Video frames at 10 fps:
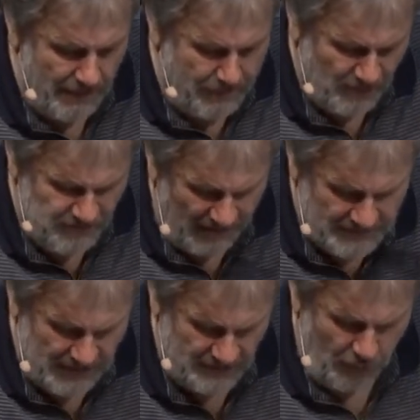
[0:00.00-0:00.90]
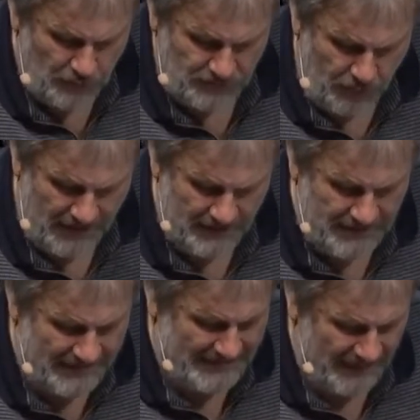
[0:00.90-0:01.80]
projected onto an
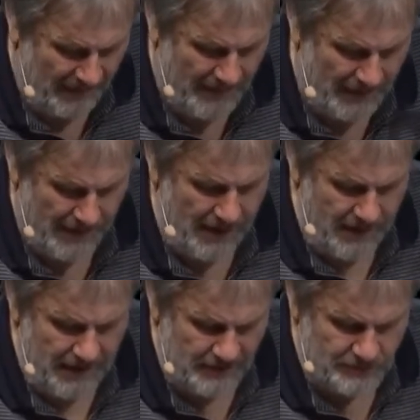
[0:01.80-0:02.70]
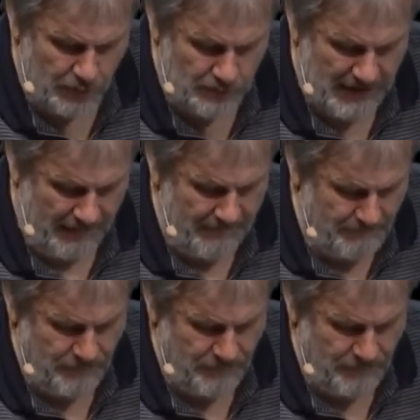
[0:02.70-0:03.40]
external intruder.